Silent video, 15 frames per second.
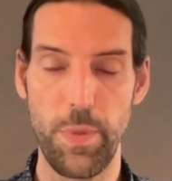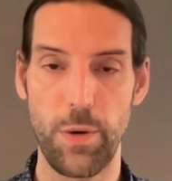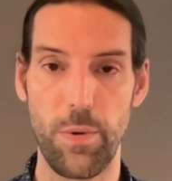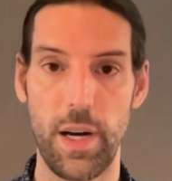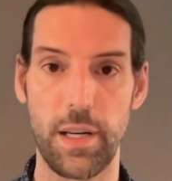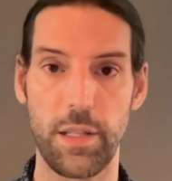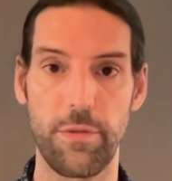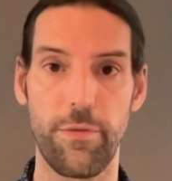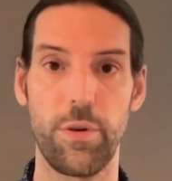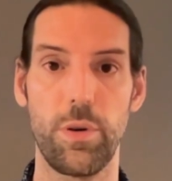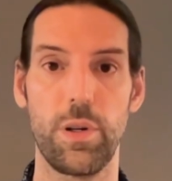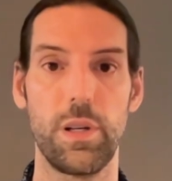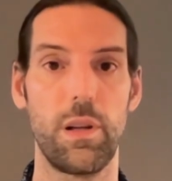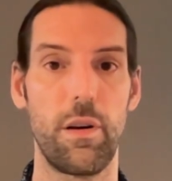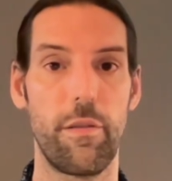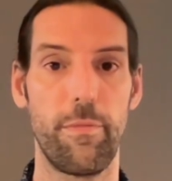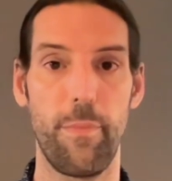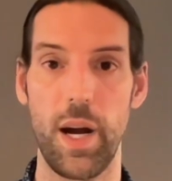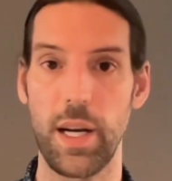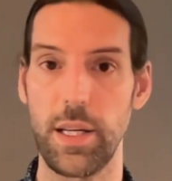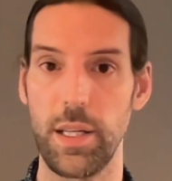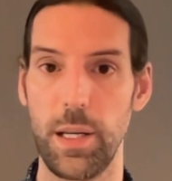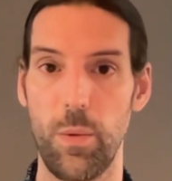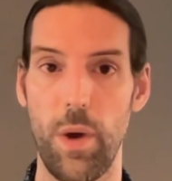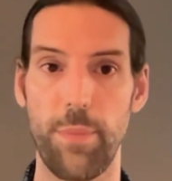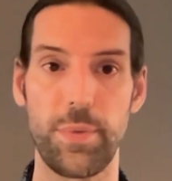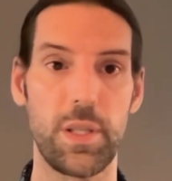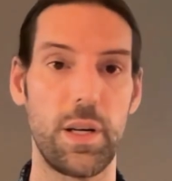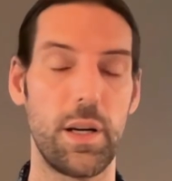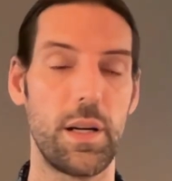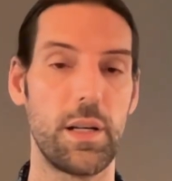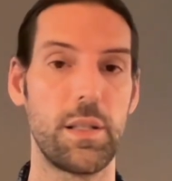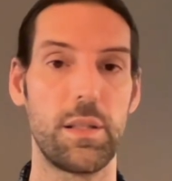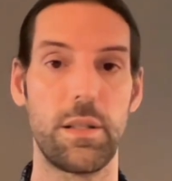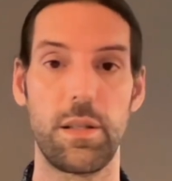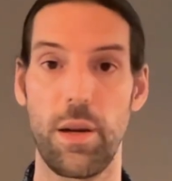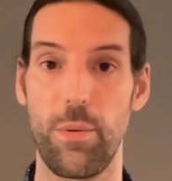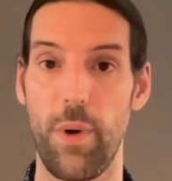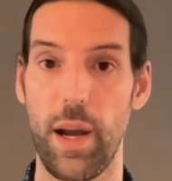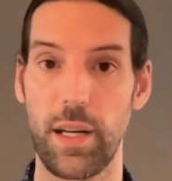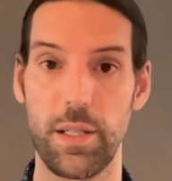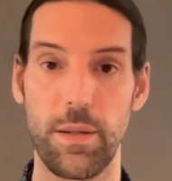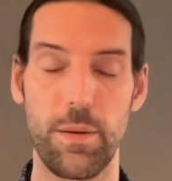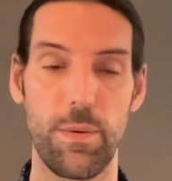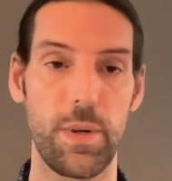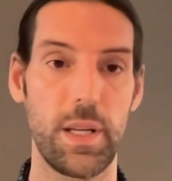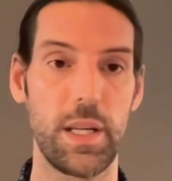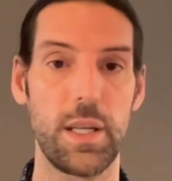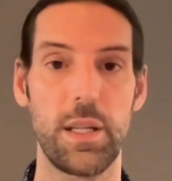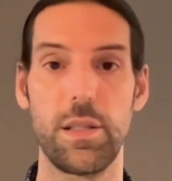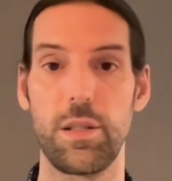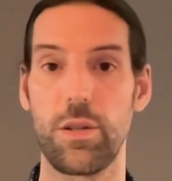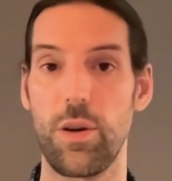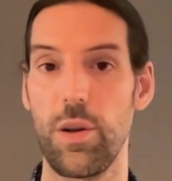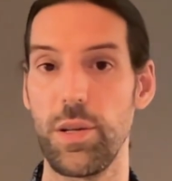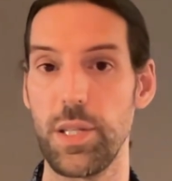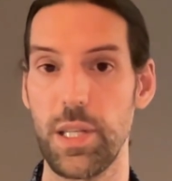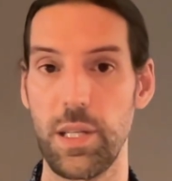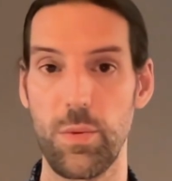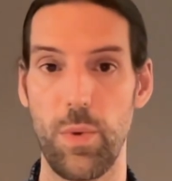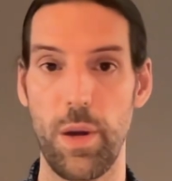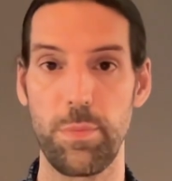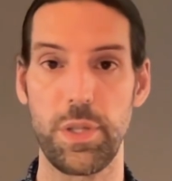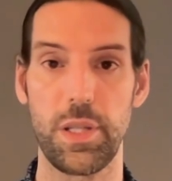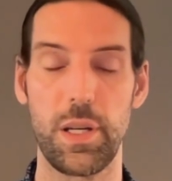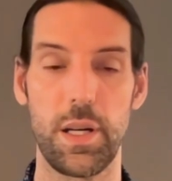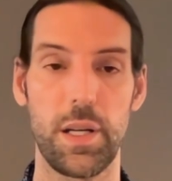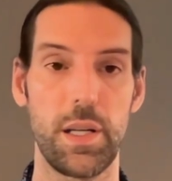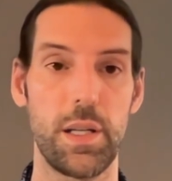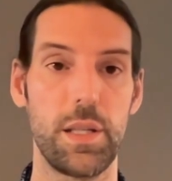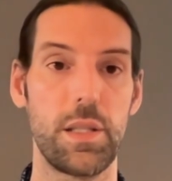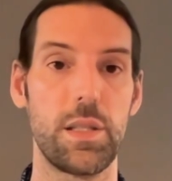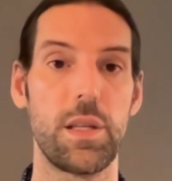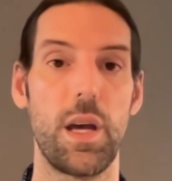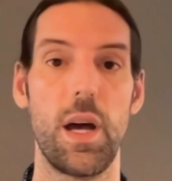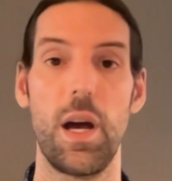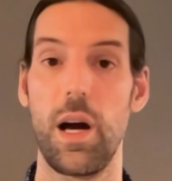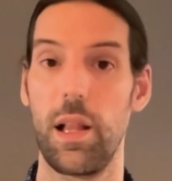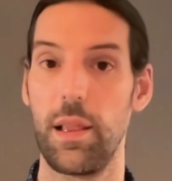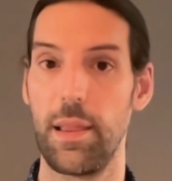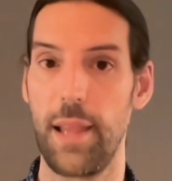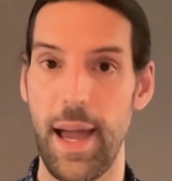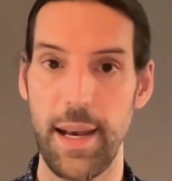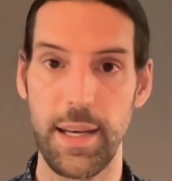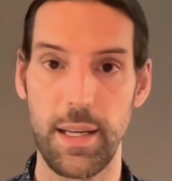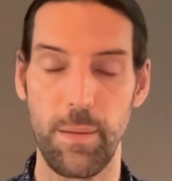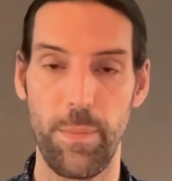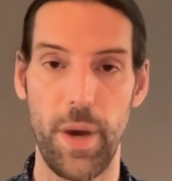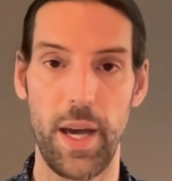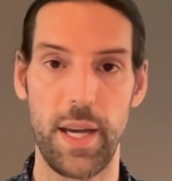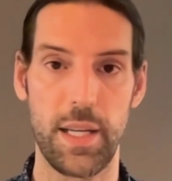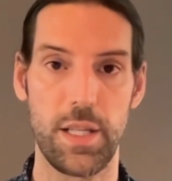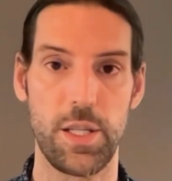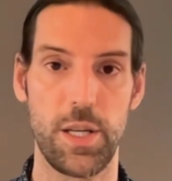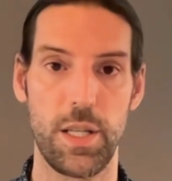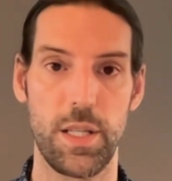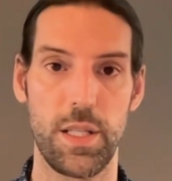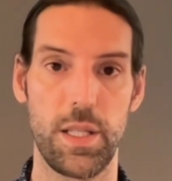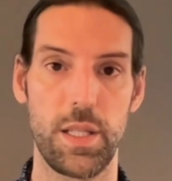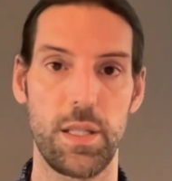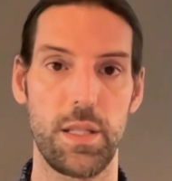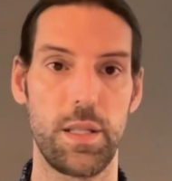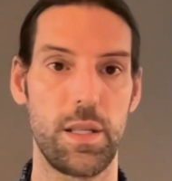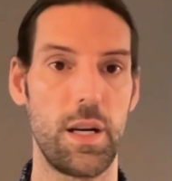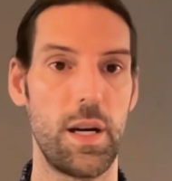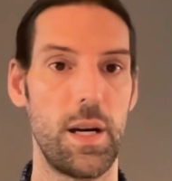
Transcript: be right for a lot of marketing websites, directories, content websites, landing pages,